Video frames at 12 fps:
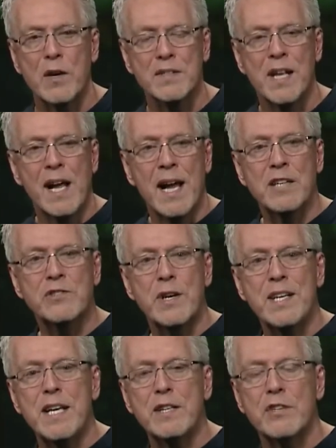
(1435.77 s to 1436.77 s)
And, and so
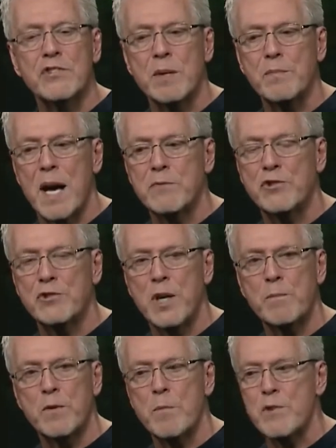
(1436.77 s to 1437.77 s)
you need to sometimes
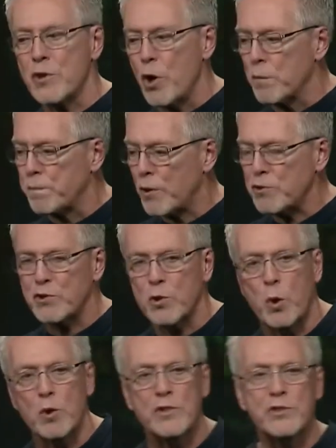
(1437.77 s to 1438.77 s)
jump from your own personal
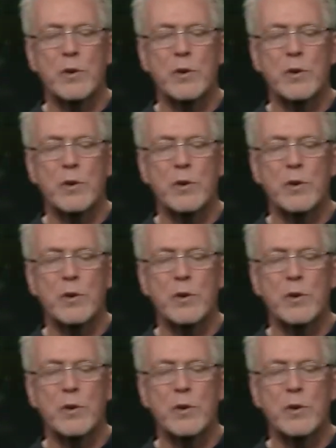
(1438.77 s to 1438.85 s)
corner to